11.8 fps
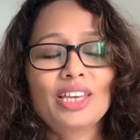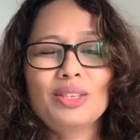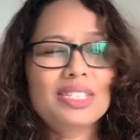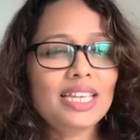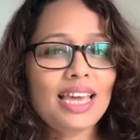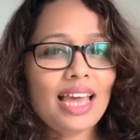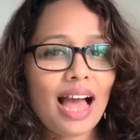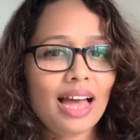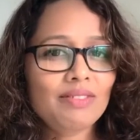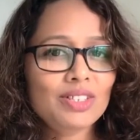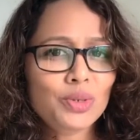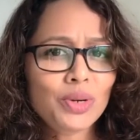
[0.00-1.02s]
You see,
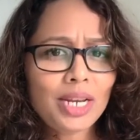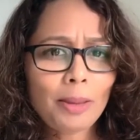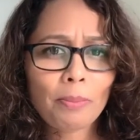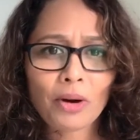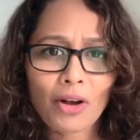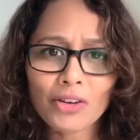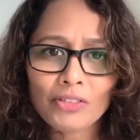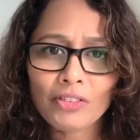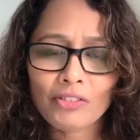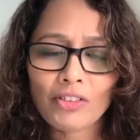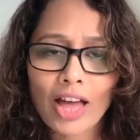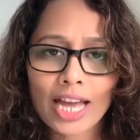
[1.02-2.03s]
I was really proud of the
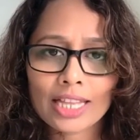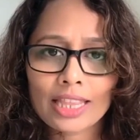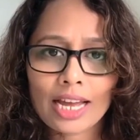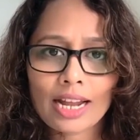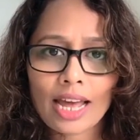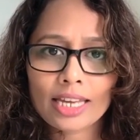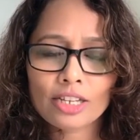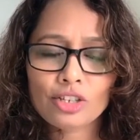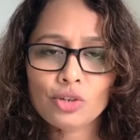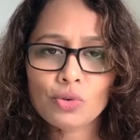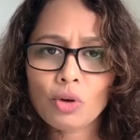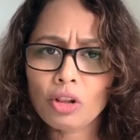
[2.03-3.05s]
fact that I can
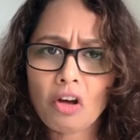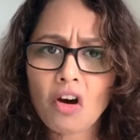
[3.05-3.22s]
do a